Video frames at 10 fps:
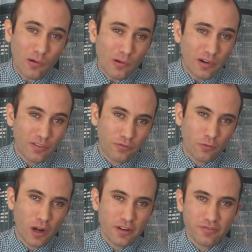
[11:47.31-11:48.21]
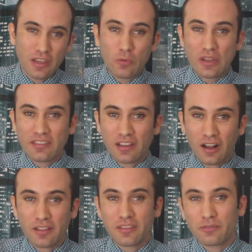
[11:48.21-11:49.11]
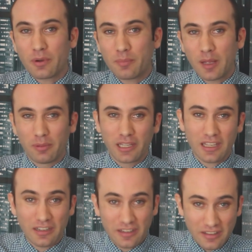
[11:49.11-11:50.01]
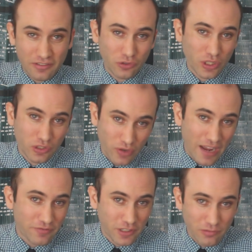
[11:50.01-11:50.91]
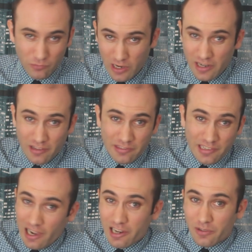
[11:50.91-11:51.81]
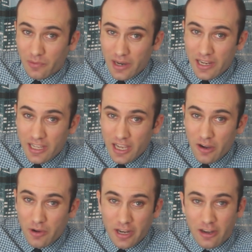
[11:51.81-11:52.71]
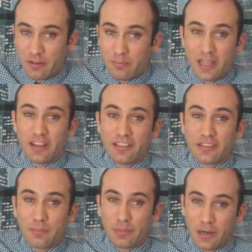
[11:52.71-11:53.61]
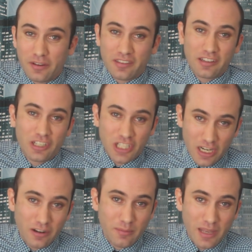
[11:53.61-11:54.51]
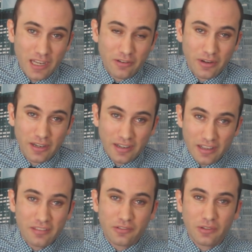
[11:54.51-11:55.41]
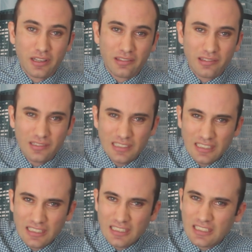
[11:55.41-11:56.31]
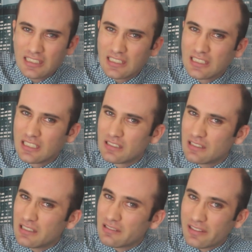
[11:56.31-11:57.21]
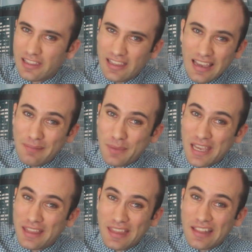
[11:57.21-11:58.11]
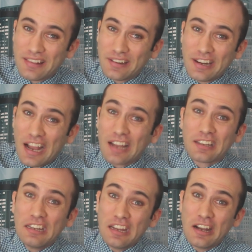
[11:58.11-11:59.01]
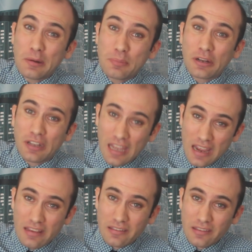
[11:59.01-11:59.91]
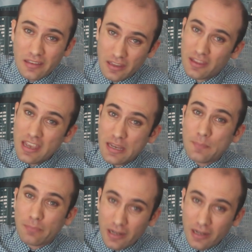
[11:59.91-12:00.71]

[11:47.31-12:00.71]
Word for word: or if one of the Wisconsin Republican district drafters went on talk radio and admitted to partisan gerrymandering districts, well, yeah man, that's not gonna help your case. They can